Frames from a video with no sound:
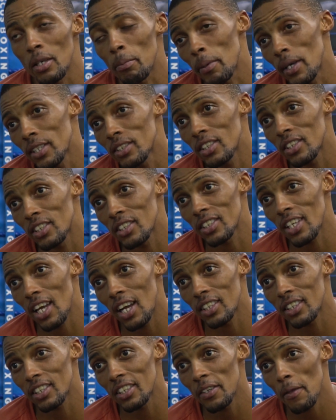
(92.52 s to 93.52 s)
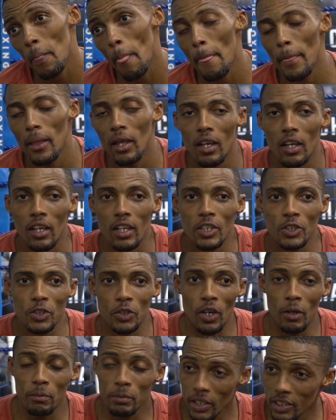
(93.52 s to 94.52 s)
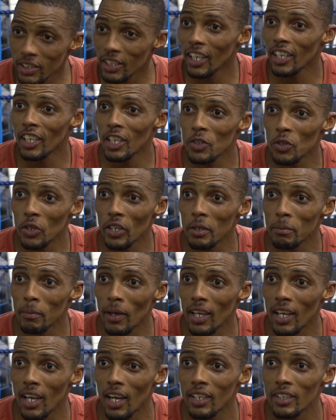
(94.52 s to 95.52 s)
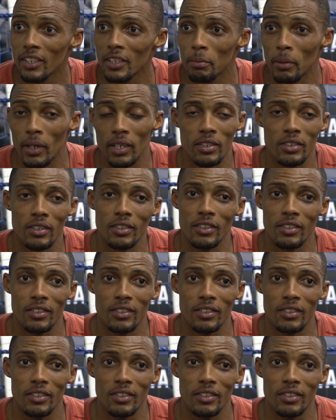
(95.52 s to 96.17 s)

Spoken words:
best in his country. So I'm just an underdog in my country, but